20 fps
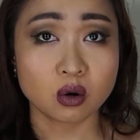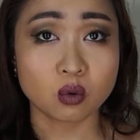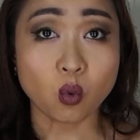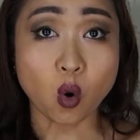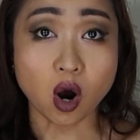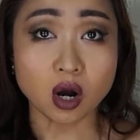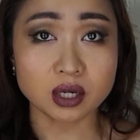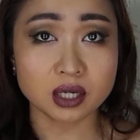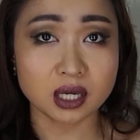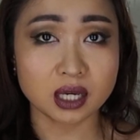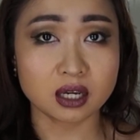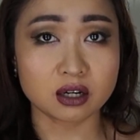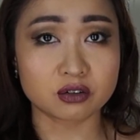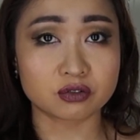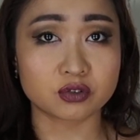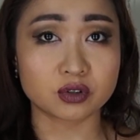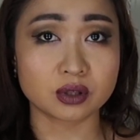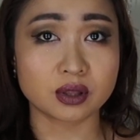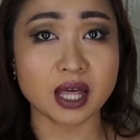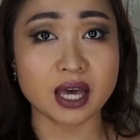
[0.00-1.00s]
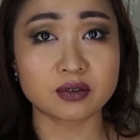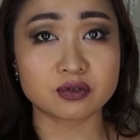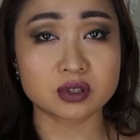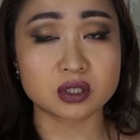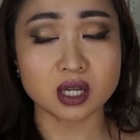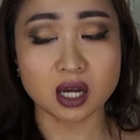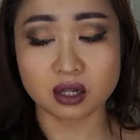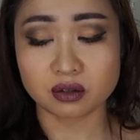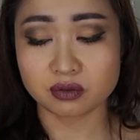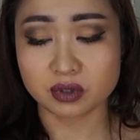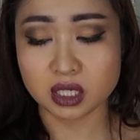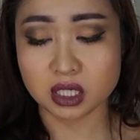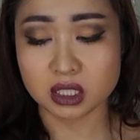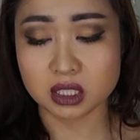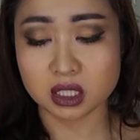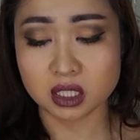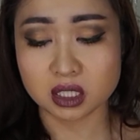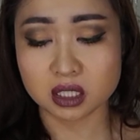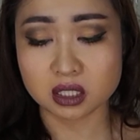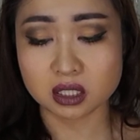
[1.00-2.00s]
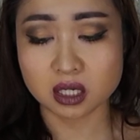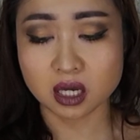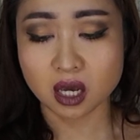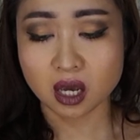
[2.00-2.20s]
walking or for lifestyle reasons.